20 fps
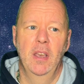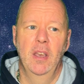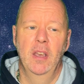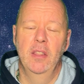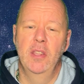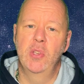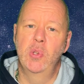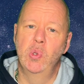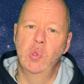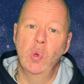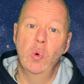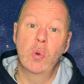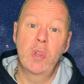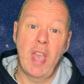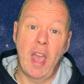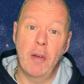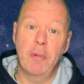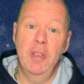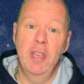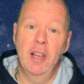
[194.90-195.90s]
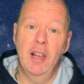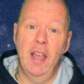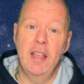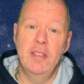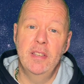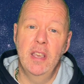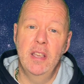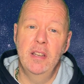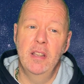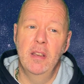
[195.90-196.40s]
This was all
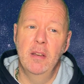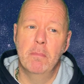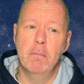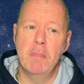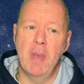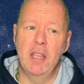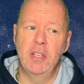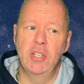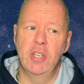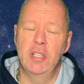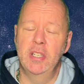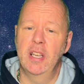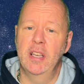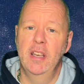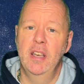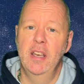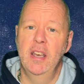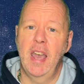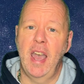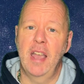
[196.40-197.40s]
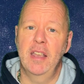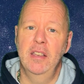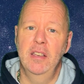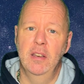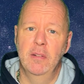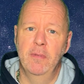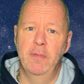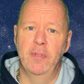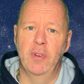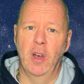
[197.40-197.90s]
calculated, measured, and
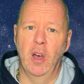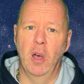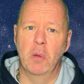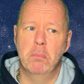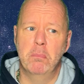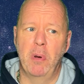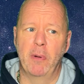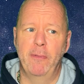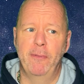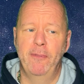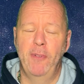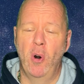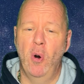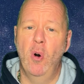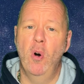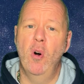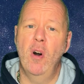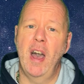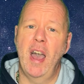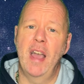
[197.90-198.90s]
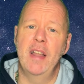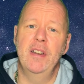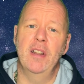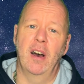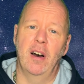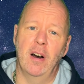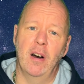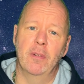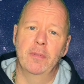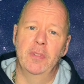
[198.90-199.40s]
confirmed before and
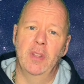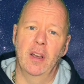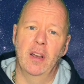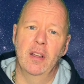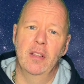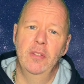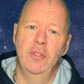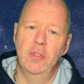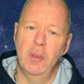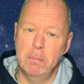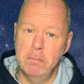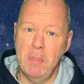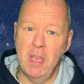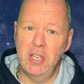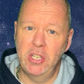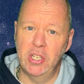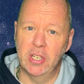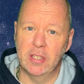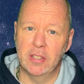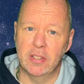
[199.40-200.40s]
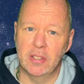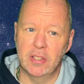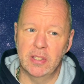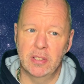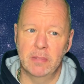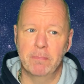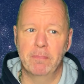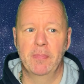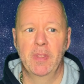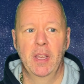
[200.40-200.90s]
after the missions.
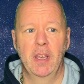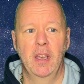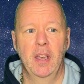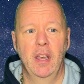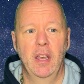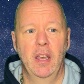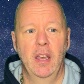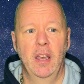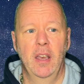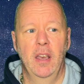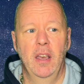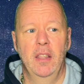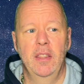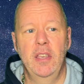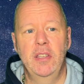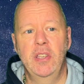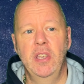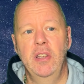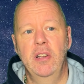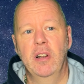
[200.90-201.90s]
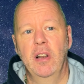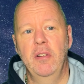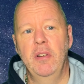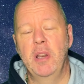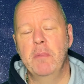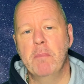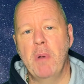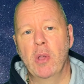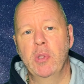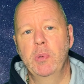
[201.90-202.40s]
This included
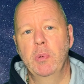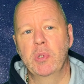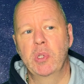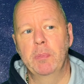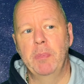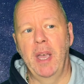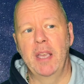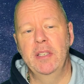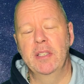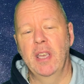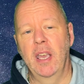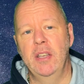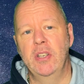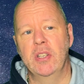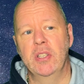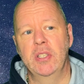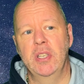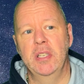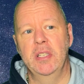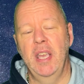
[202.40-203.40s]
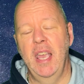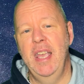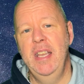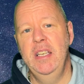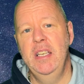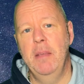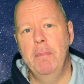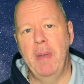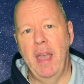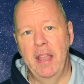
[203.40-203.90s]
multiple space agencies
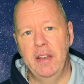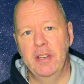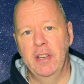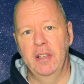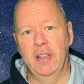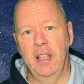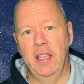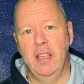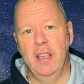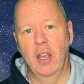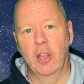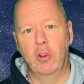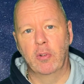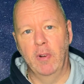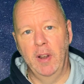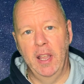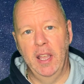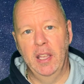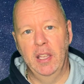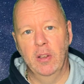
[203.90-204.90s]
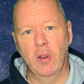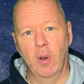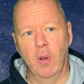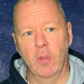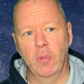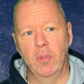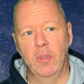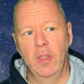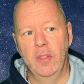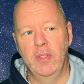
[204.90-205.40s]
independently agreeing on
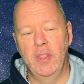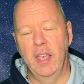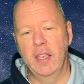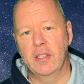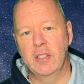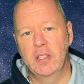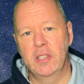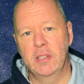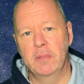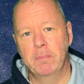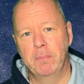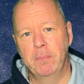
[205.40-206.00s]
this.